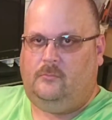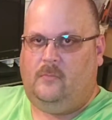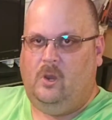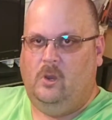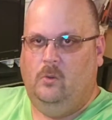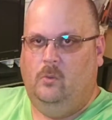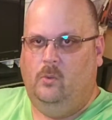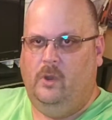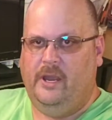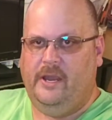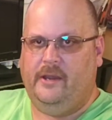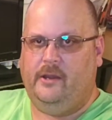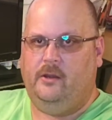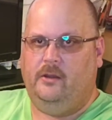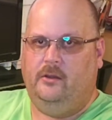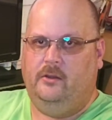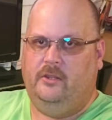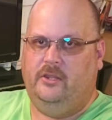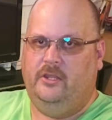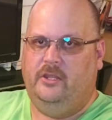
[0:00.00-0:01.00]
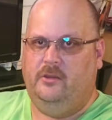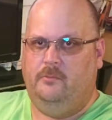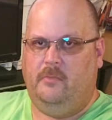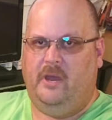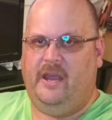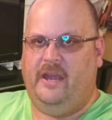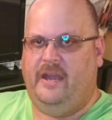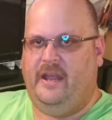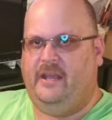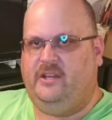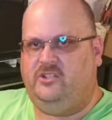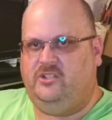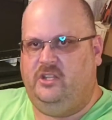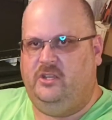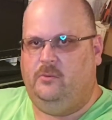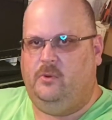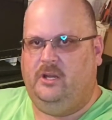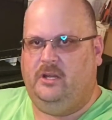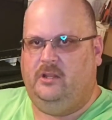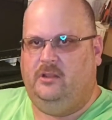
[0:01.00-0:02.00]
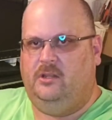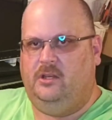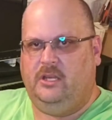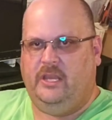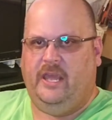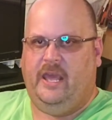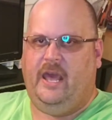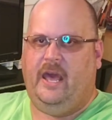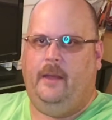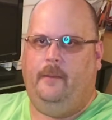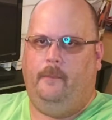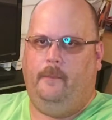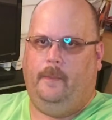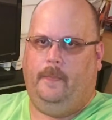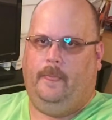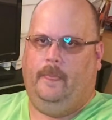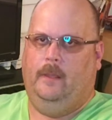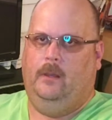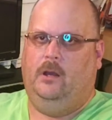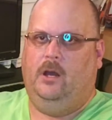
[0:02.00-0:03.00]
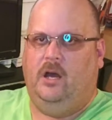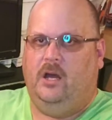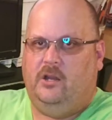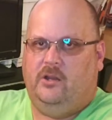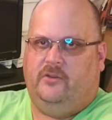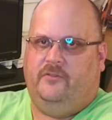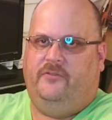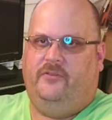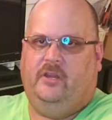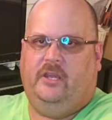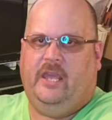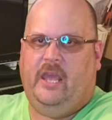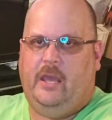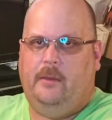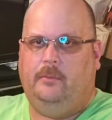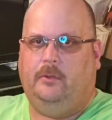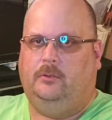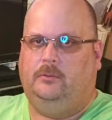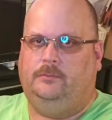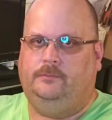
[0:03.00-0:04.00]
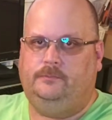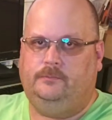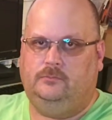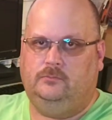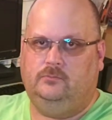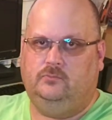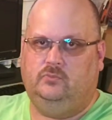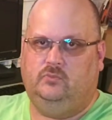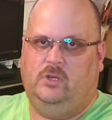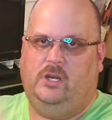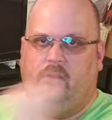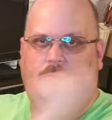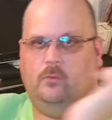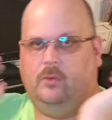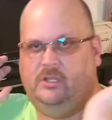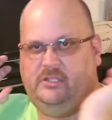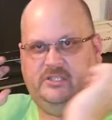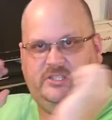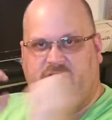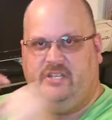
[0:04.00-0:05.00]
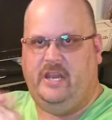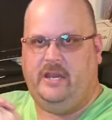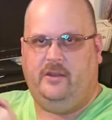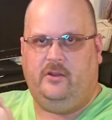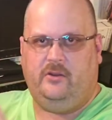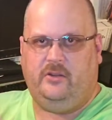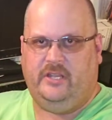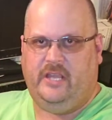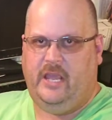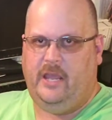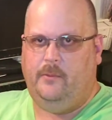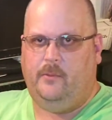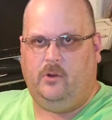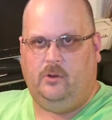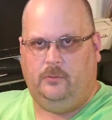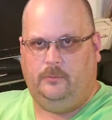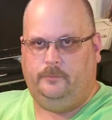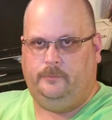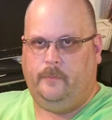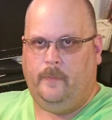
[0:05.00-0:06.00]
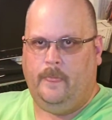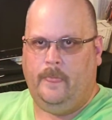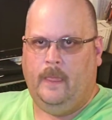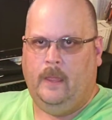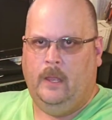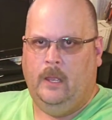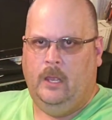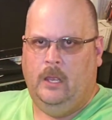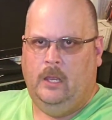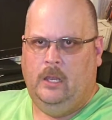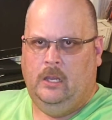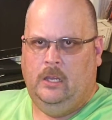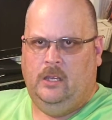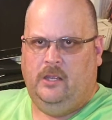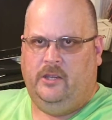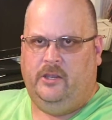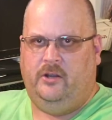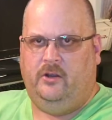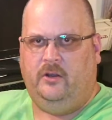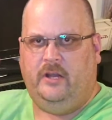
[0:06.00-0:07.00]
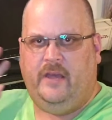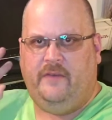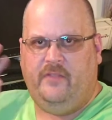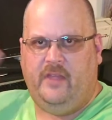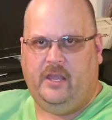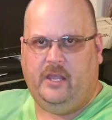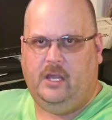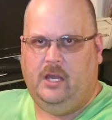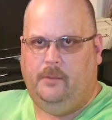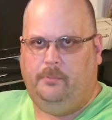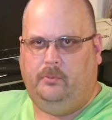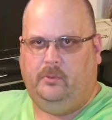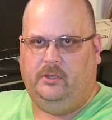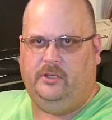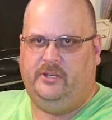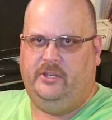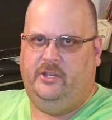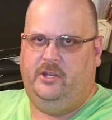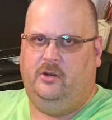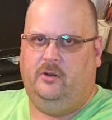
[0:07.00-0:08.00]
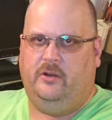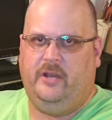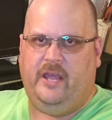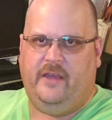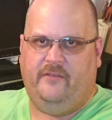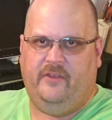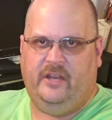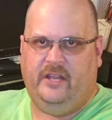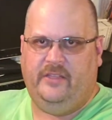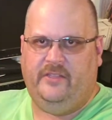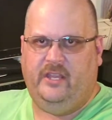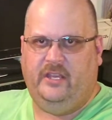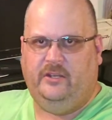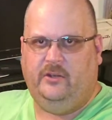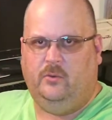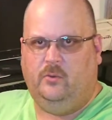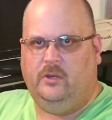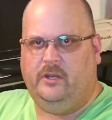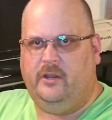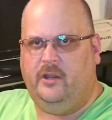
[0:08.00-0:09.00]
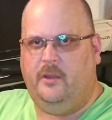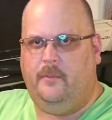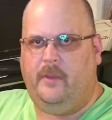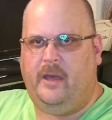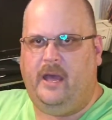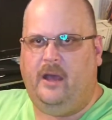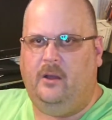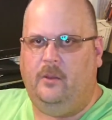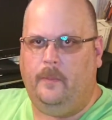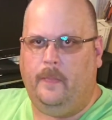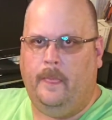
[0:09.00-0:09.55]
where you might actually want to look at a 100 foot cable. Run one standard cable. You don't have that coupler. You don't have anything to worry about.